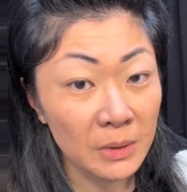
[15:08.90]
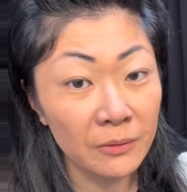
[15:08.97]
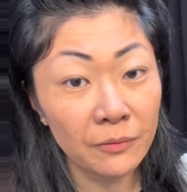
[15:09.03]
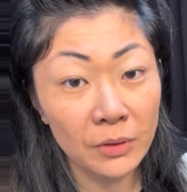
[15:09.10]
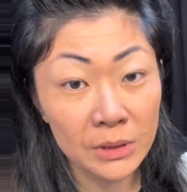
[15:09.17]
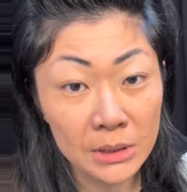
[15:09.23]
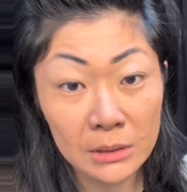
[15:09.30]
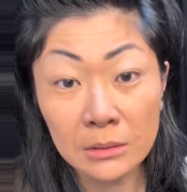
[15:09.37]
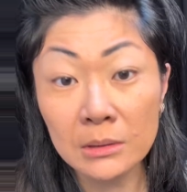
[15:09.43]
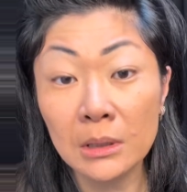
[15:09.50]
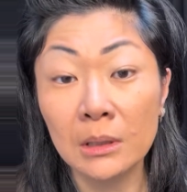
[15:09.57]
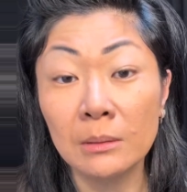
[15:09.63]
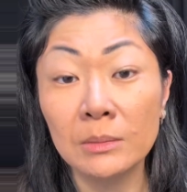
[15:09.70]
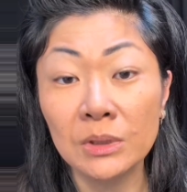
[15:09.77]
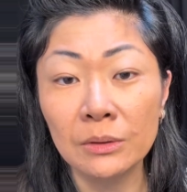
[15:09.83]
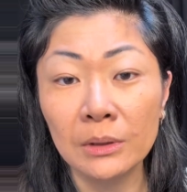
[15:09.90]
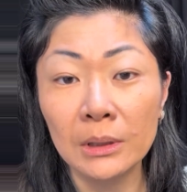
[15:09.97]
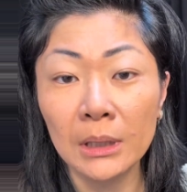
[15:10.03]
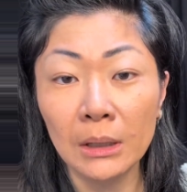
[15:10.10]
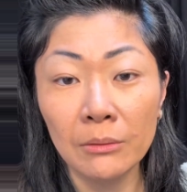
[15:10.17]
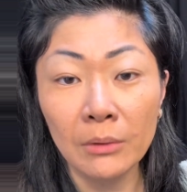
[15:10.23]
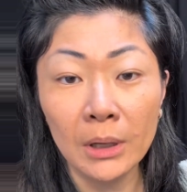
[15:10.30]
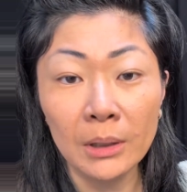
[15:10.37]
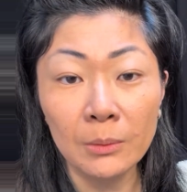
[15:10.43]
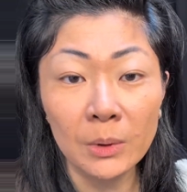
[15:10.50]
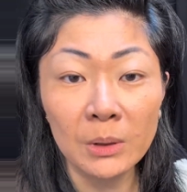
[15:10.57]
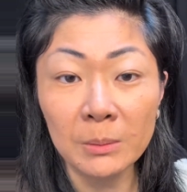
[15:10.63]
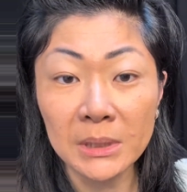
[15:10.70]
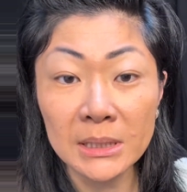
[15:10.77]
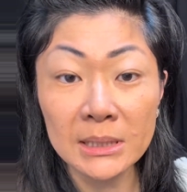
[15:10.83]
first time doing a get ready
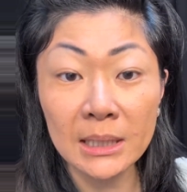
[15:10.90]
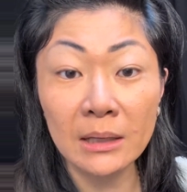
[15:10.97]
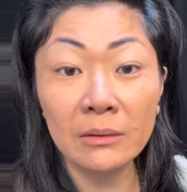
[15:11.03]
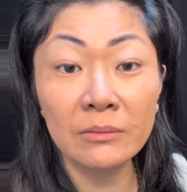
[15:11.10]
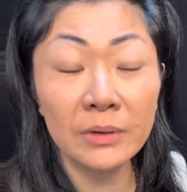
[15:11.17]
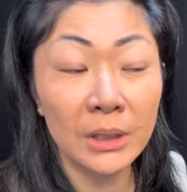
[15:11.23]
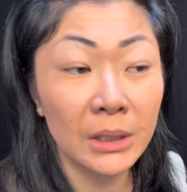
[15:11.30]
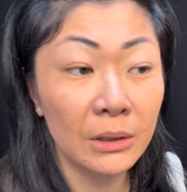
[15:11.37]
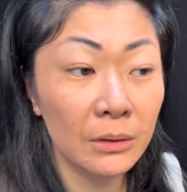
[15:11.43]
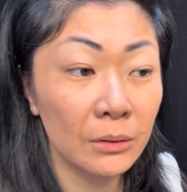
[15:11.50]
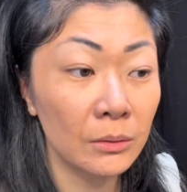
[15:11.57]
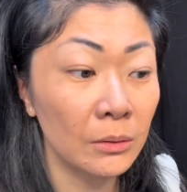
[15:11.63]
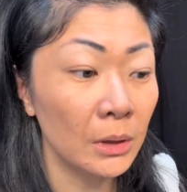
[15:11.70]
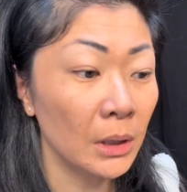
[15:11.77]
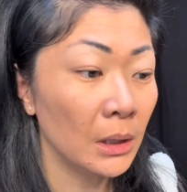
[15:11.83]
with me style video,